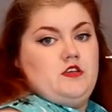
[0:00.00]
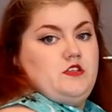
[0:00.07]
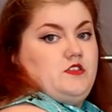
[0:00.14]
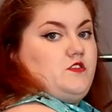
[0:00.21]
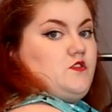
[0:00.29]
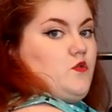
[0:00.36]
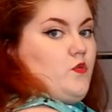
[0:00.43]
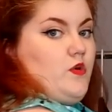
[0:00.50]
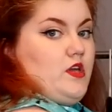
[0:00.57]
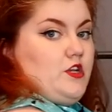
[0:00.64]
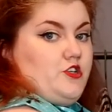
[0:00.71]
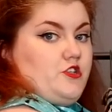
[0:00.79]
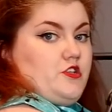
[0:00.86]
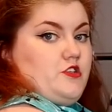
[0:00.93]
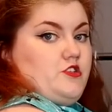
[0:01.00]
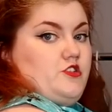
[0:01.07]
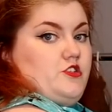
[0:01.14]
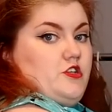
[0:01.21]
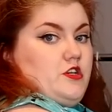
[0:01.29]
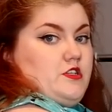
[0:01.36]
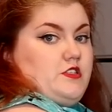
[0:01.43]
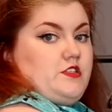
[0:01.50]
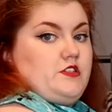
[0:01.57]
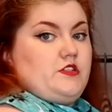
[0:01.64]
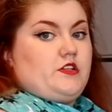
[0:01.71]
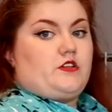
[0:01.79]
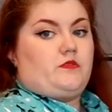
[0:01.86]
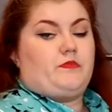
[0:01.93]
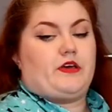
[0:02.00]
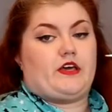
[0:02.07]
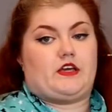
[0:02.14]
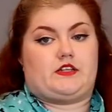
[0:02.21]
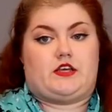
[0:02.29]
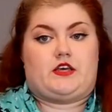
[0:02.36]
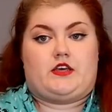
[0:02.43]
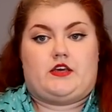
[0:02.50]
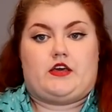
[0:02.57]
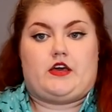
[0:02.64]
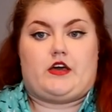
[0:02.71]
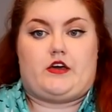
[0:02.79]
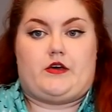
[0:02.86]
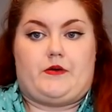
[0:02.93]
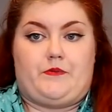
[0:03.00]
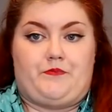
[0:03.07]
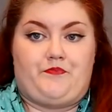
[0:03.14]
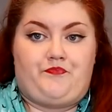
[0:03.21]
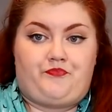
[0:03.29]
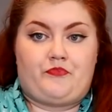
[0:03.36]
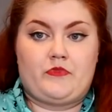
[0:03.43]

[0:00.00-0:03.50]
squished just a little bit. Um,